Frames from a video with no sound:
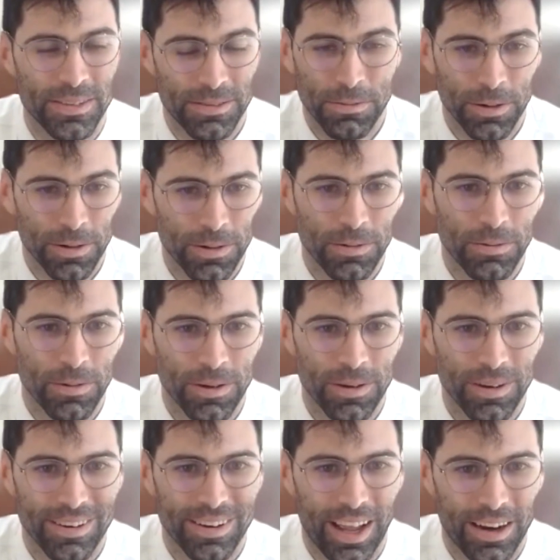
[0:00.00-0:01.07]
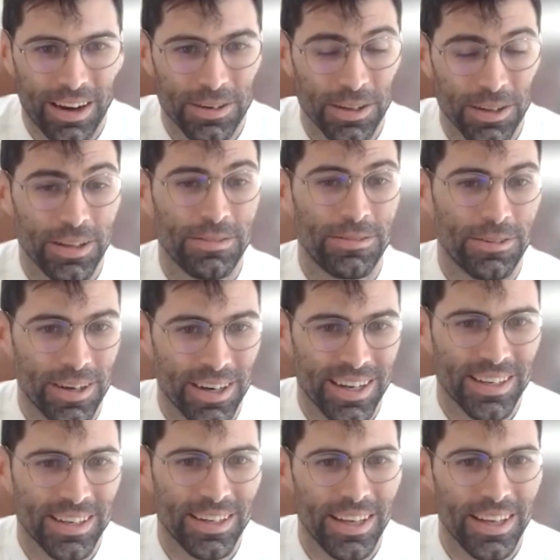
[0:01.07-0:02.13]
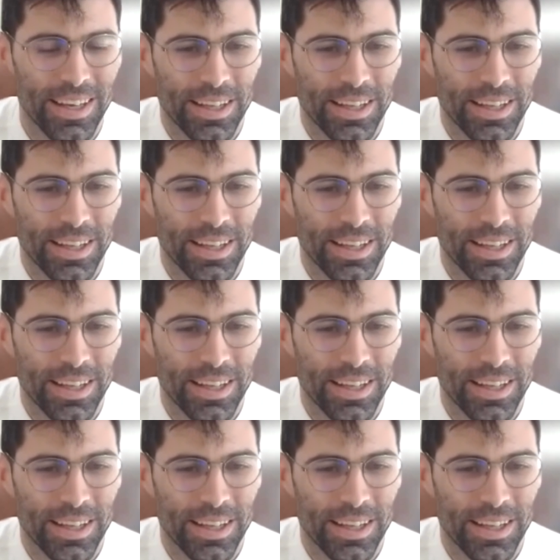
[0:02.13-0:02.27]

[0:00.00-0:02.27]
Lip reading: we're kind of delivering